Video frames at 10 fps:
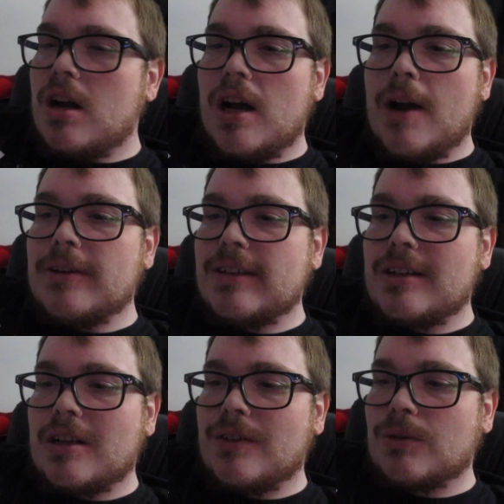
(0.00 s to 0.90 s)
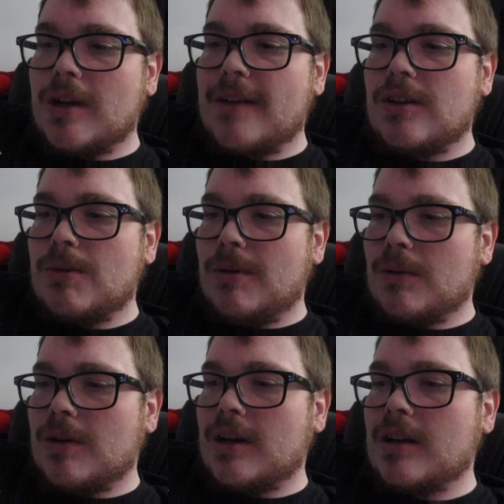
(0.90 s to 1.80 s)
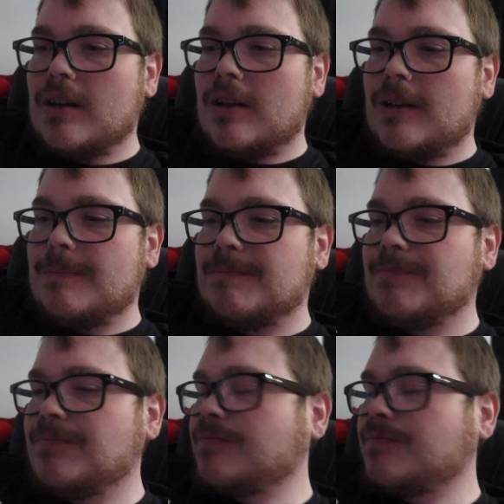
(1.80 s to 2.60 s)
I always get nervous when I have to do blood work. Um,